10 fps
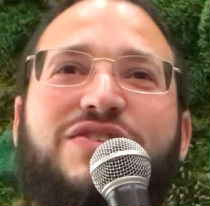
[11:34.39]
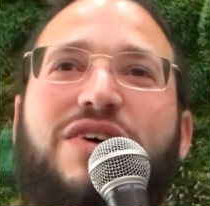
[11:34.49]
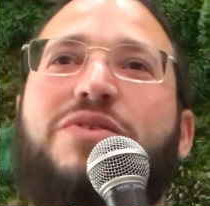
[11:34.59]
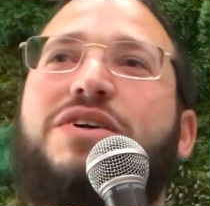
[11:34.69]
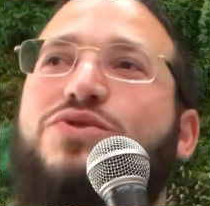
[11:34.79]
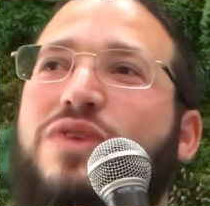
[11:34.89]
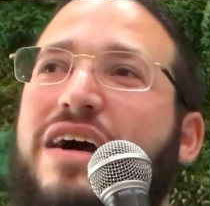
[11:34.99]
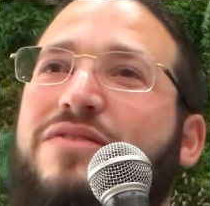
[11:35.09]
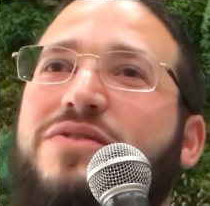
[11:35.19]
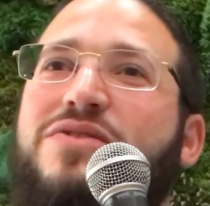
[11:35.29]
So he
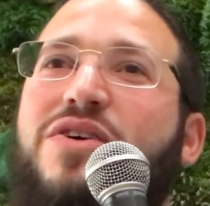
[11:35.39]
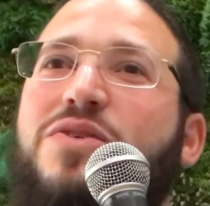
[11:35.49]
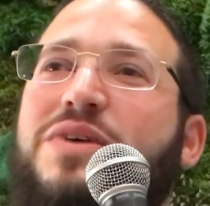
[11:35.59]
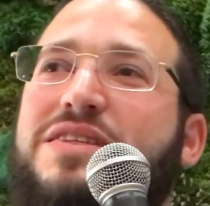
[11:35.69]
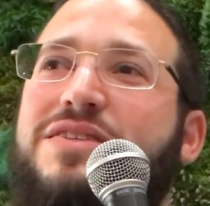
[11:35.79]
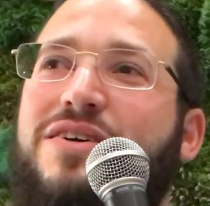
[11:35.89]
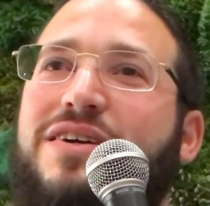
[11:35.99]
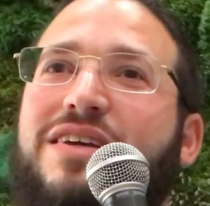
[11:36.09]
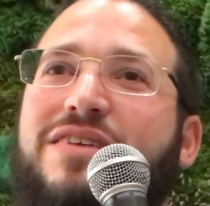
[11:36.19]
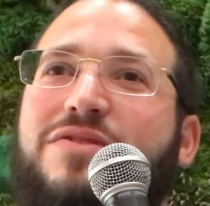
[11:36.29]
travels all the way to
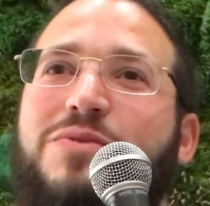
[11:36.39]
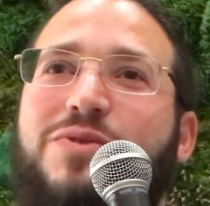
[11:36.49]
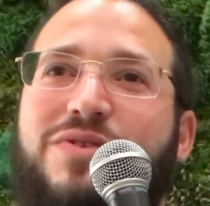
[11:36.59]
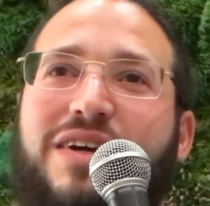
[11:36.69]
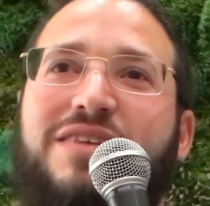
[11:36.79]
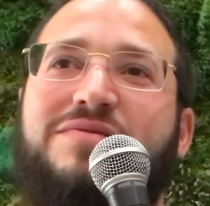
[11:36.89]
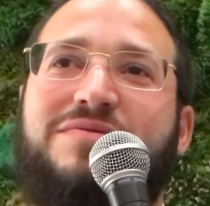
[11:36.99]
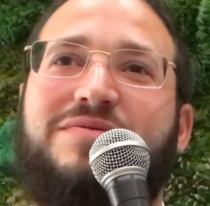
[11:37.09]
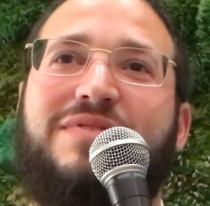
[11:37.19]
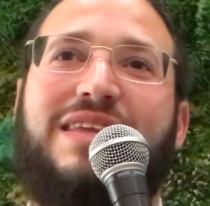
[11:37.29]
Turkey from
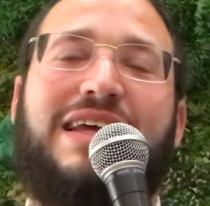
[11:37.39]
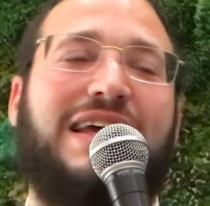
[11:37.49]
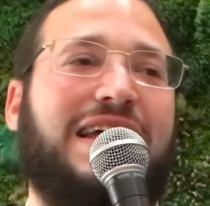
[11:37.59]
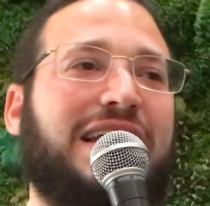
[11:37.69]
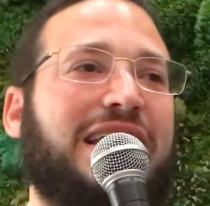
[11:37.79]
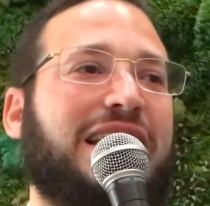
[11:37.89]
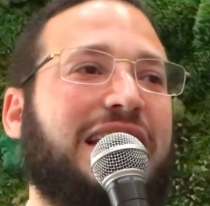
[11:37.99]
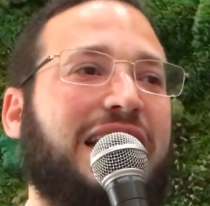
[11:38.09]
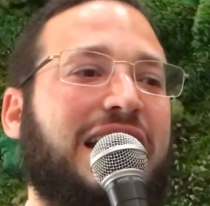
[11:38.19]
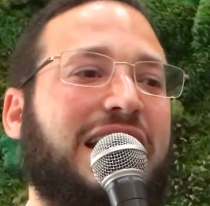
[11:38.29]
Ukraine,
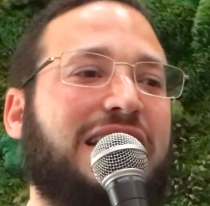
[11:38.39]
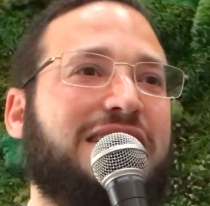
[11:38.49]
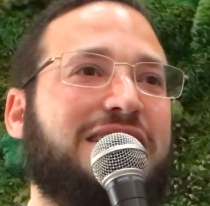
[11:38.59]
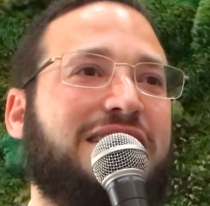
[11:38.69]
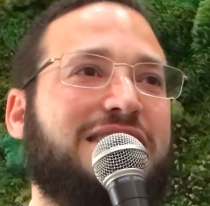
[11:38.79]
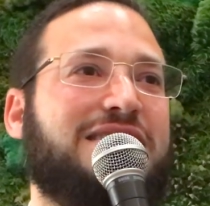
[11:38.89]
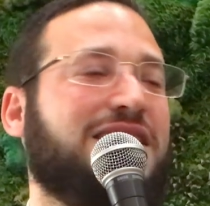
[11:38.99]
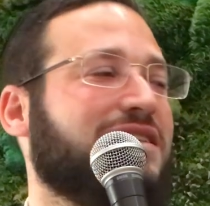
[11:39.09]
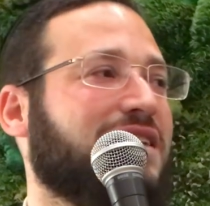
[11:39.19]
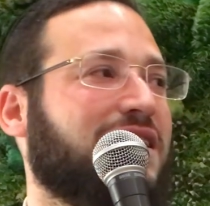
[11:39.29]
and he
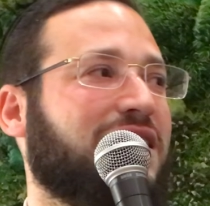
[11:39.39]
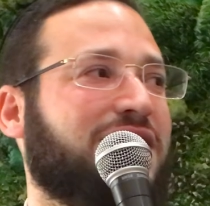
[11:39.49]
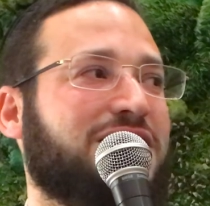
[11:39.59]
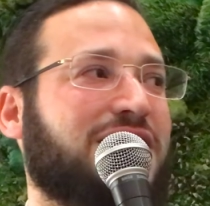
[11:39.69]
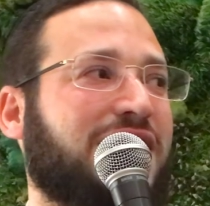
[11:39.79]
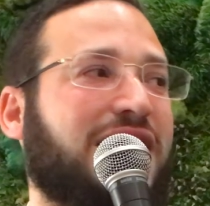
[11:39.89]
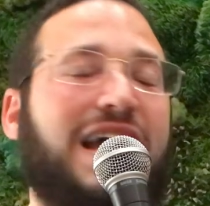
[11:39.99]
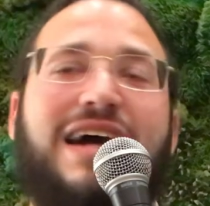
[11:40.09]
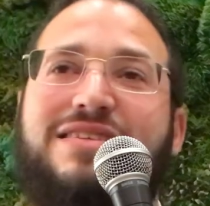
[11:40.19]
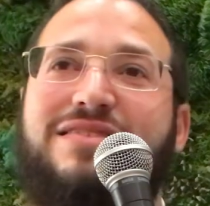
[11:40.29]
sees that he lives in like
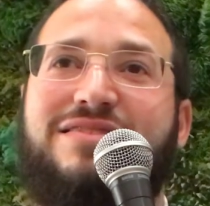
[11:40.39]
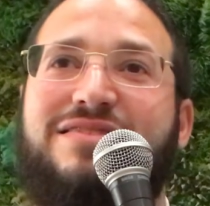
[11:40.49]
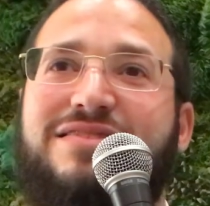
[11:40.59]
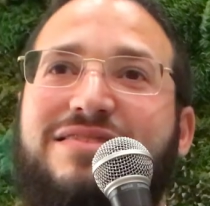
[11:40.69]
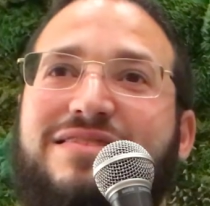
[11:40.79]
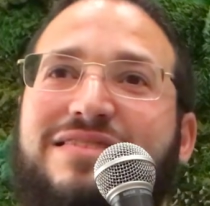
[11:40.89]
a castle.